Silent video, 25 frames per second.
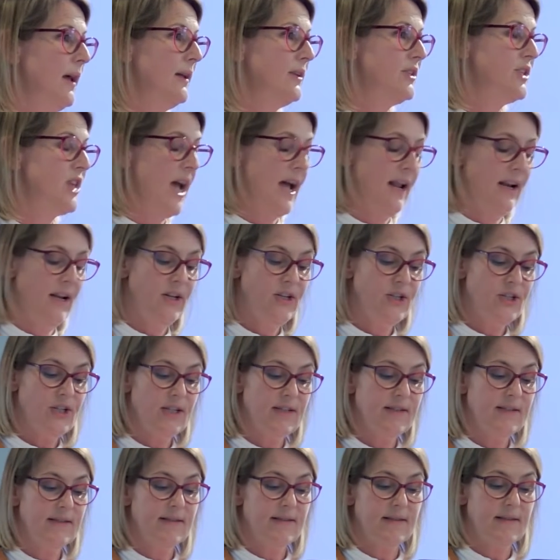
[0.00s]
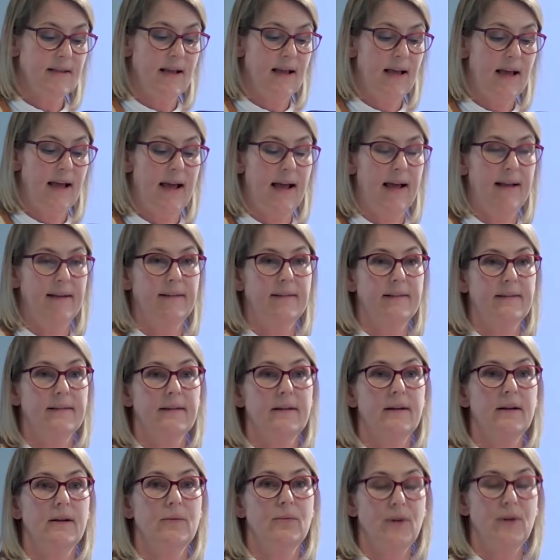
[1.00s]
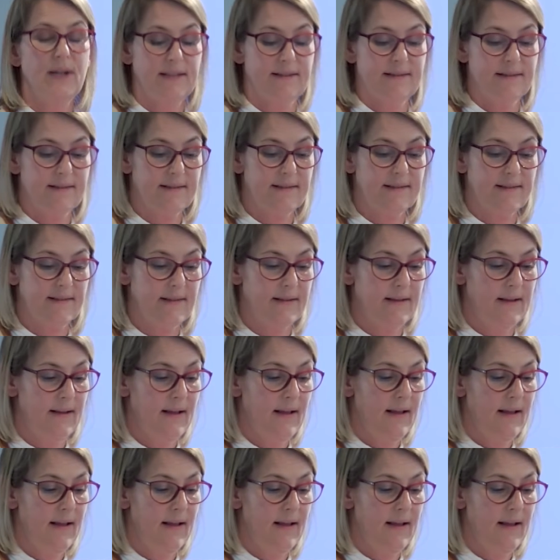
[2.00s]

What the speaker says: challenges and risks